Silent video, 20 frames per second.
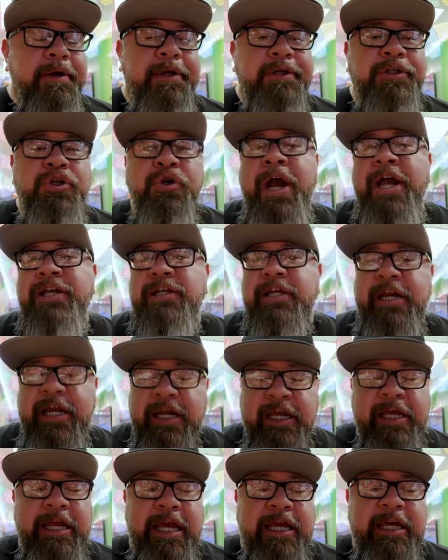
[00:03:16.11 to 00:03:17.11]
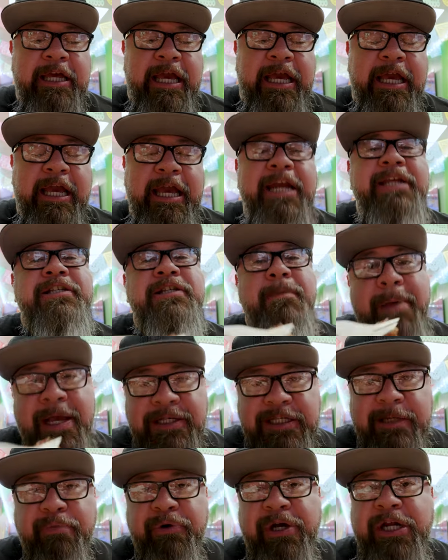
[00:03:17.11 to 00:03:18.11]
So guys, it is a
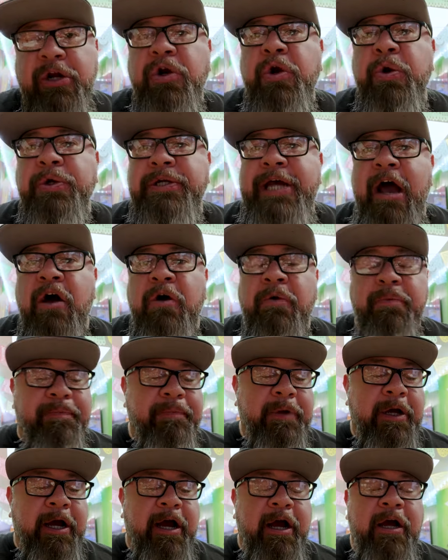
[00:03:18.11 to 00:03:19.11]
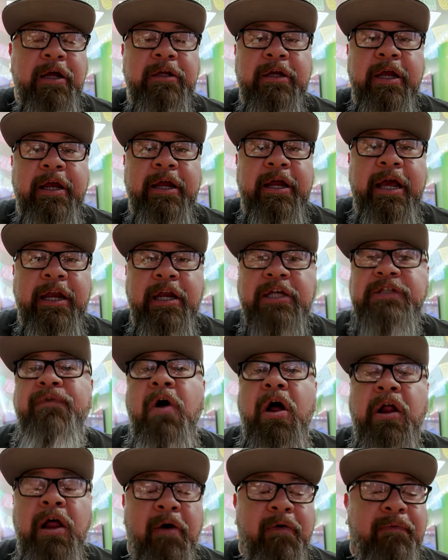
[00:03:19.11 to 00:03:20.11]
messy burrito, no doubt. It does
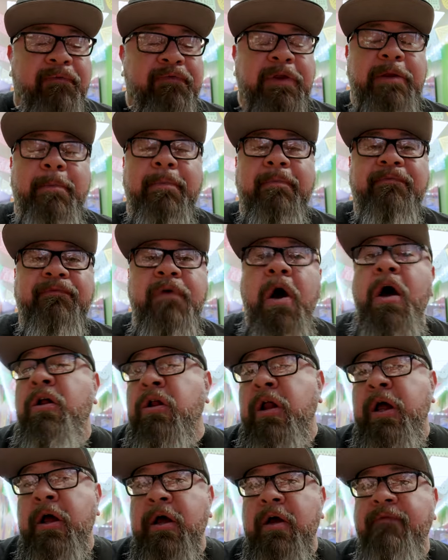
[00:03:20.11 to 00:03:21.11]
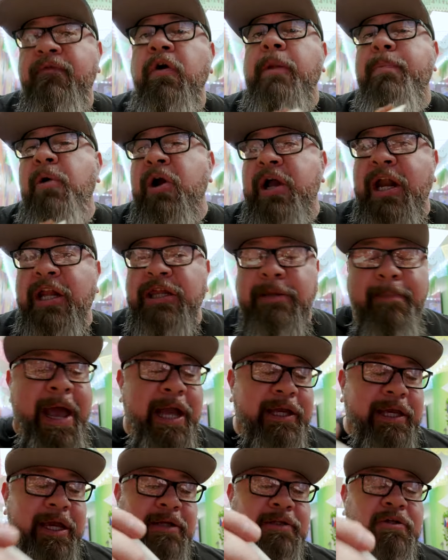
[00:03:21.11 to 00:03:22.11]
fall apart kind of the
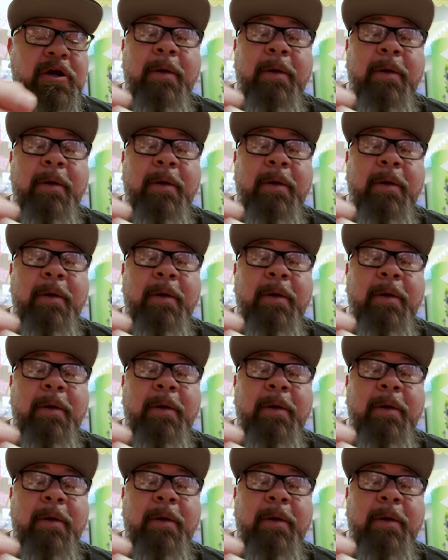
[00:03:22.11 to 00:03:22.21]
back end.